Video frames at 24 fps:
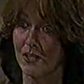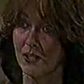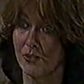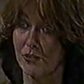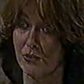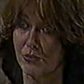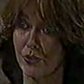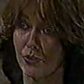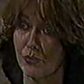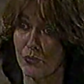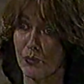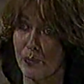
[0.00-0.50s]
Do
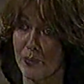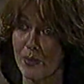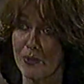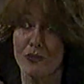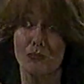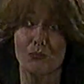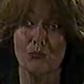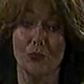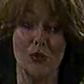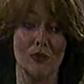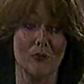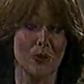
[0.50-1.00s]
you know
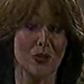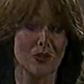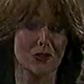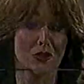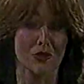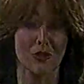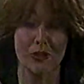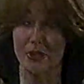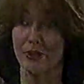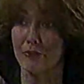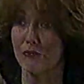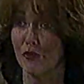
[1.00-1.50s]
we've been
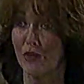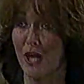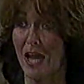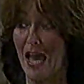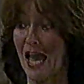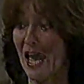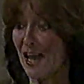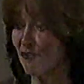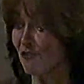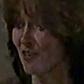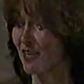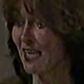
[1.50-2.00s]
talking for
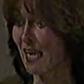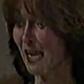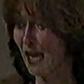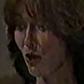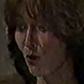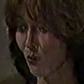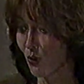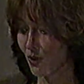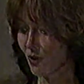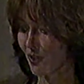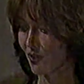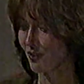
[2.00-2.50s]
half an
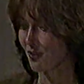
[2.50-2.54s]
hour?